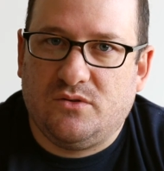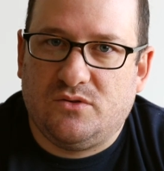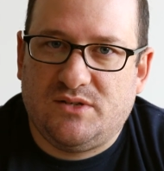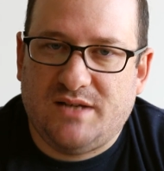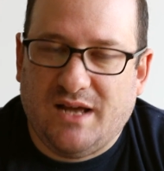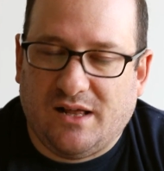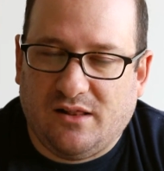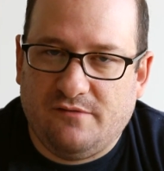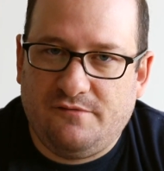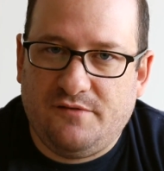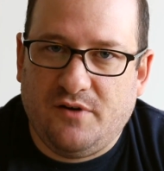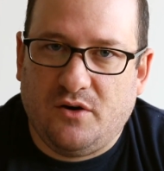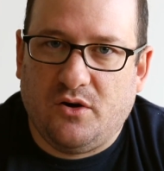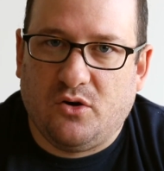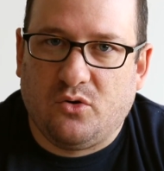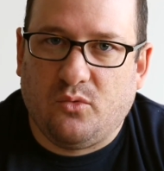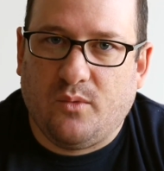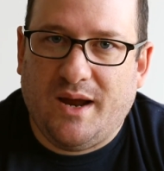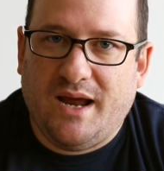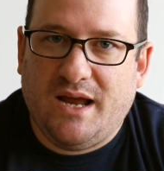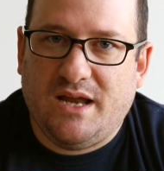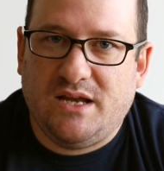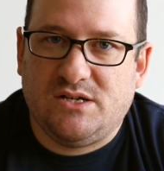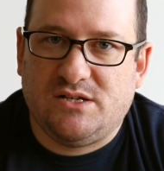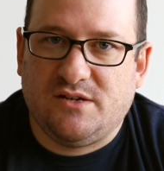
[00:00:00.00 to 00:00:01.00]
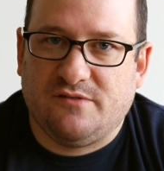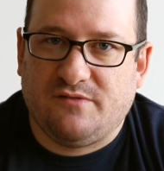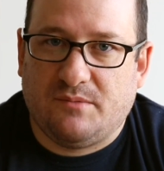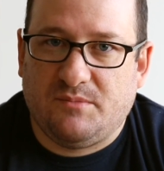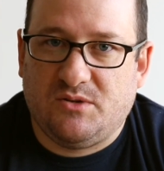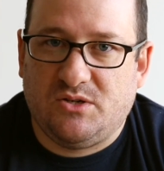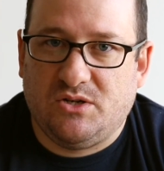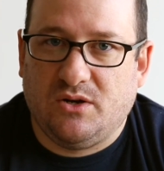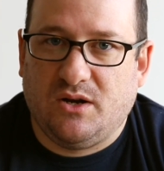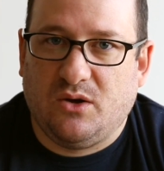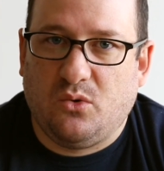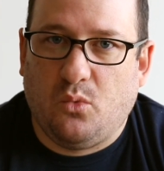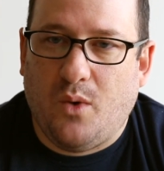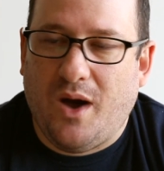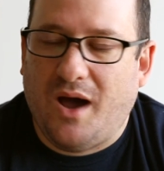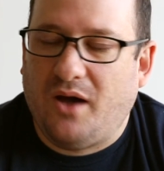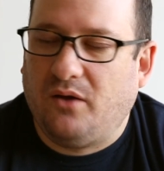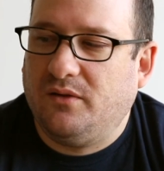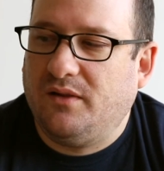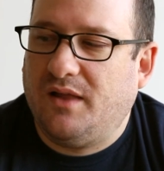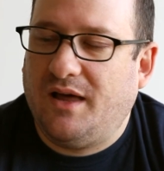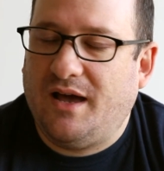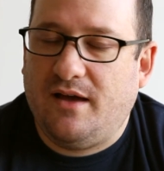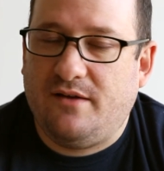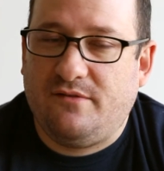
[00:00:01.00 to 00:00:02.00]
telephoto range if I'm shooting
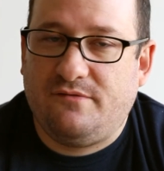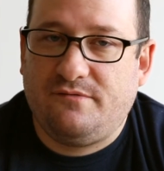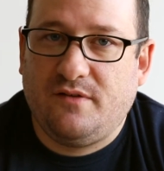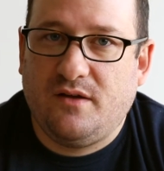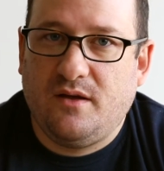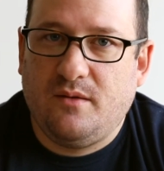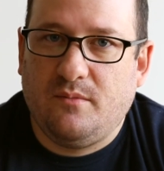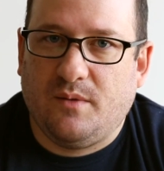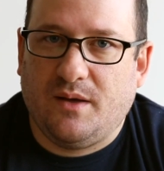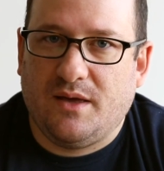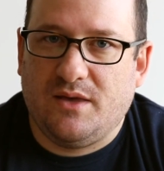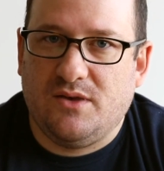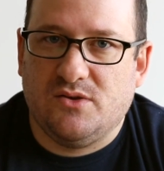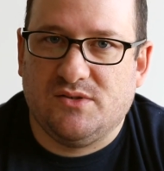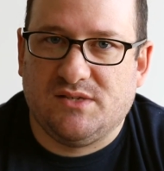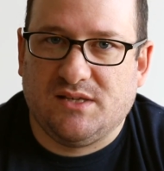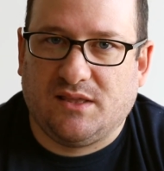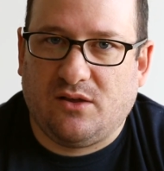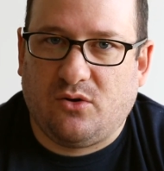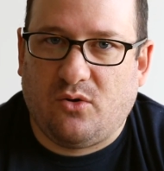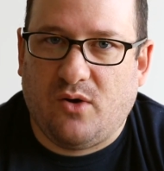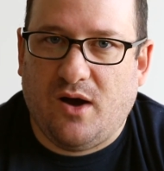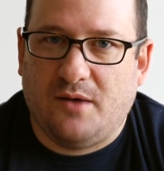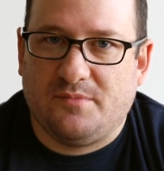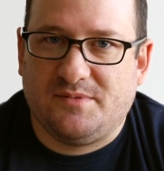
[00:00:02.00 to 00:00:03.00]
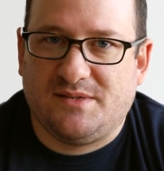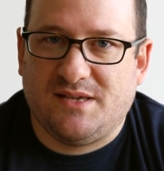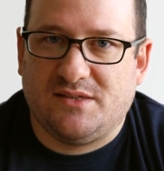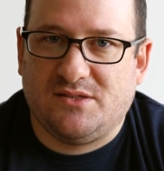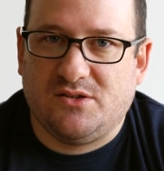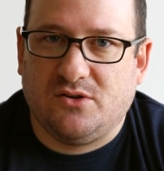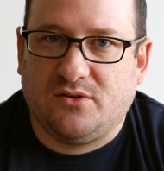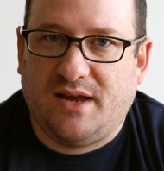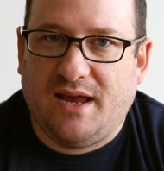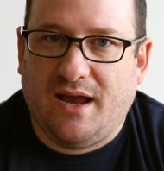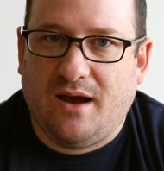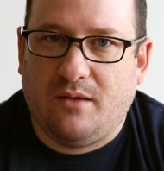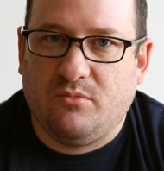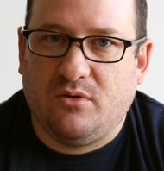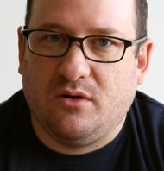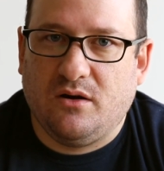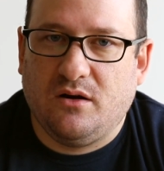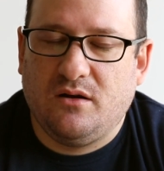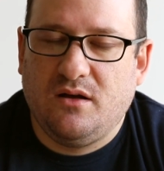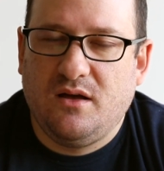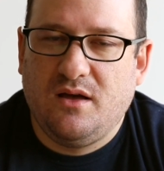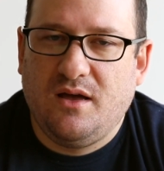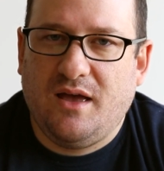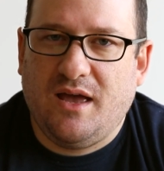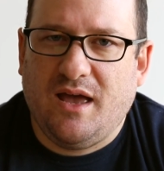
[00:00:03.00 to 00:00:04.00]
wildlife by using the crop sensor
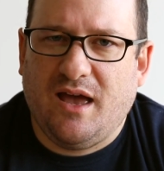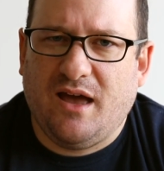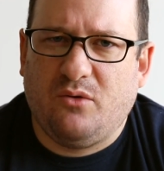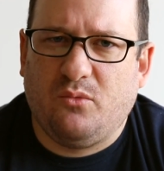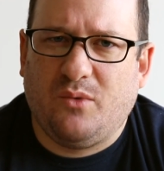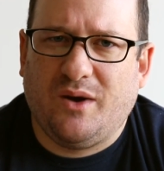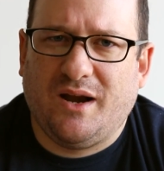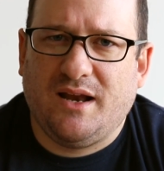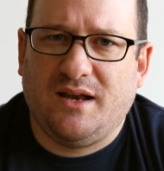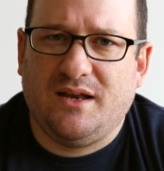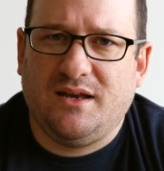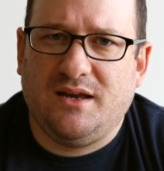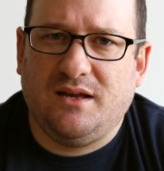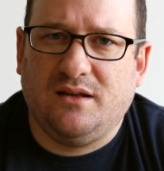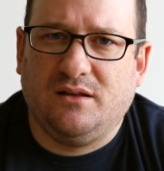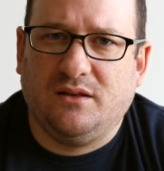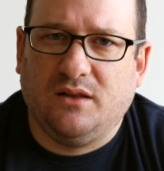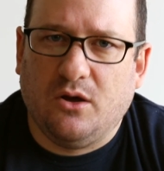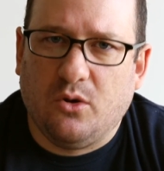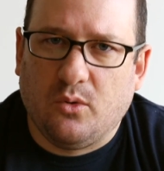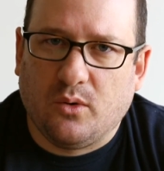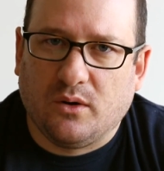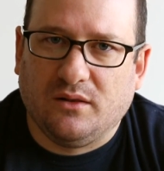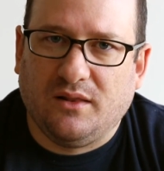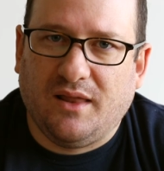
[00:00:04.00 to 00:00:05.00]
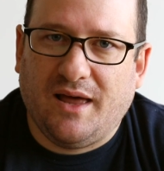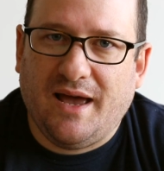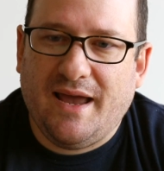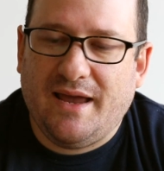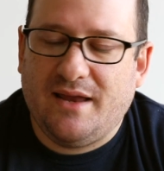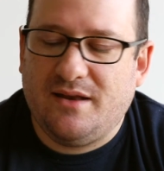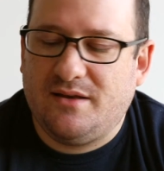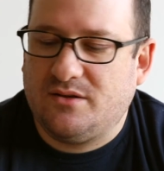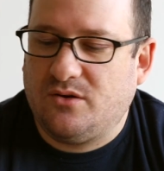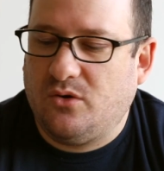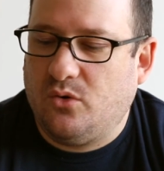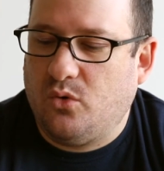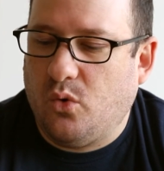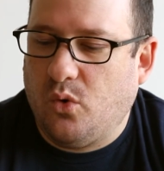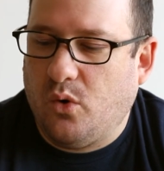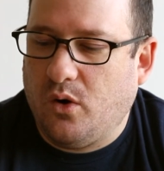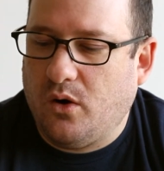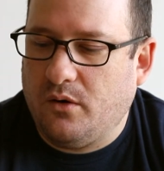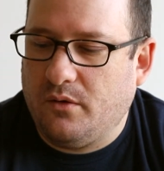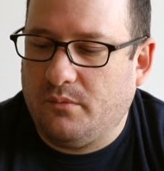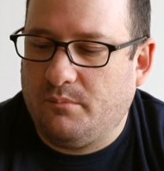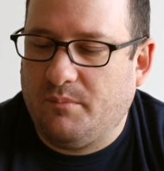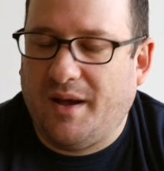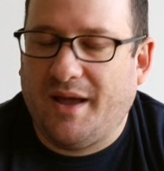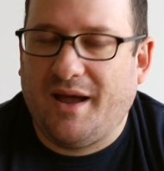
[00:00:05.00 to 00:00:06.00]
camera, and when I need lower light
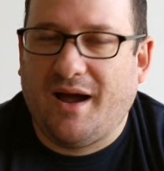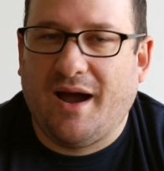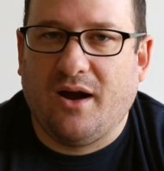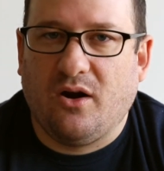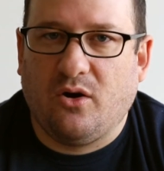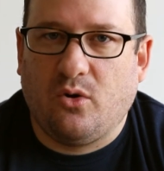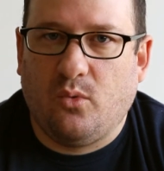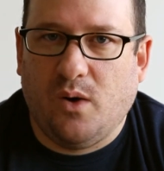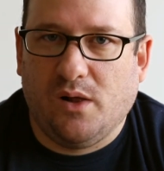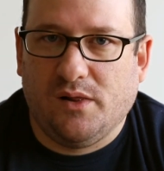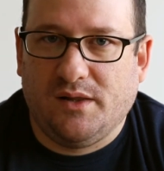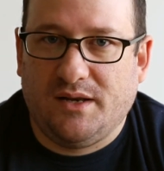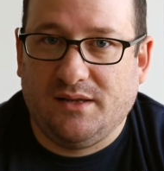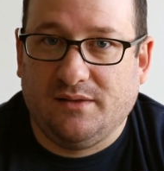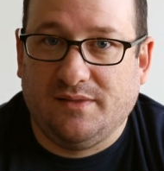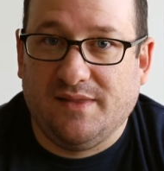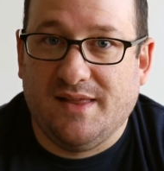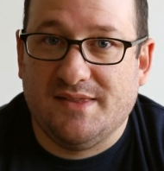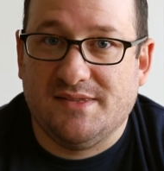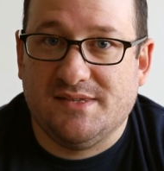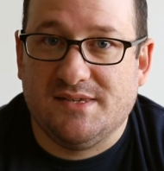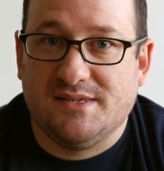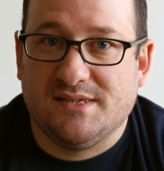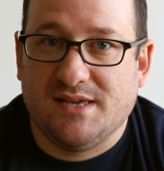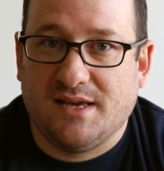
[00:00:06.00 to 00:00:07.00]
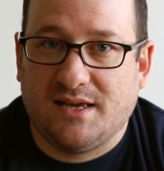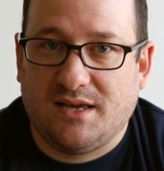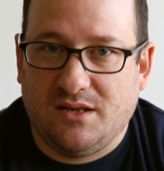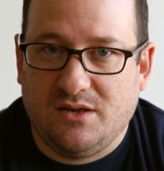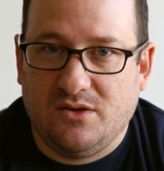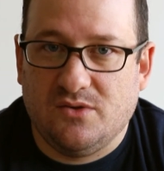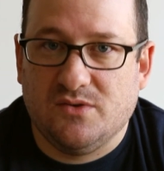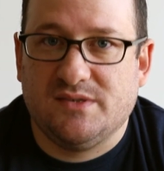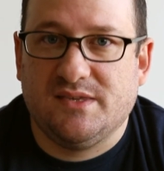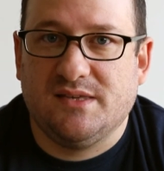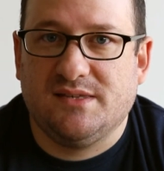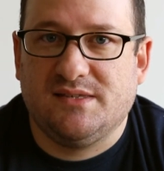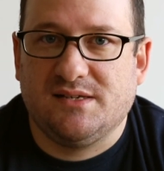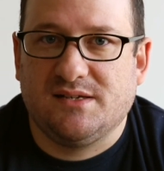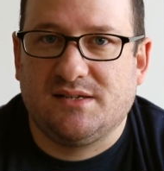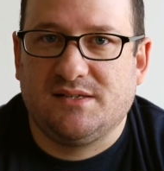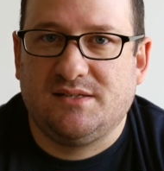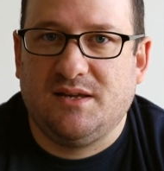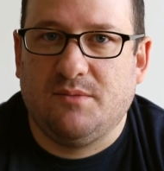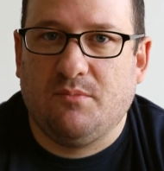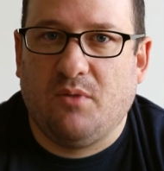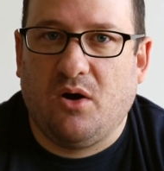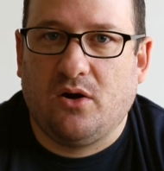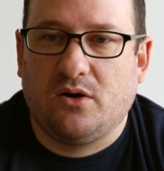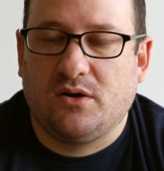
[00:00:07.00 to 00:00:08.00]
or my higher quality lenses, I can use the
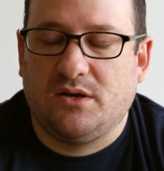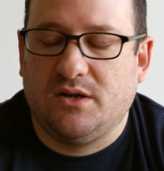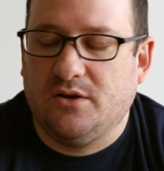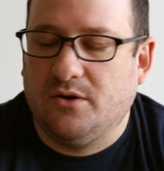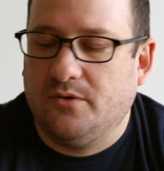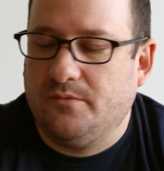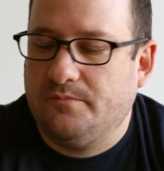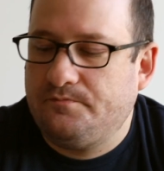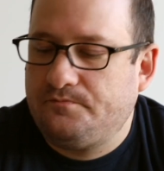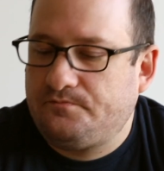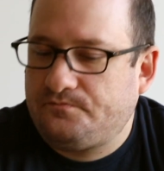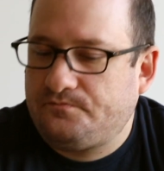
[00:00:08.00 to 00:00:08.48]
60 Mark II.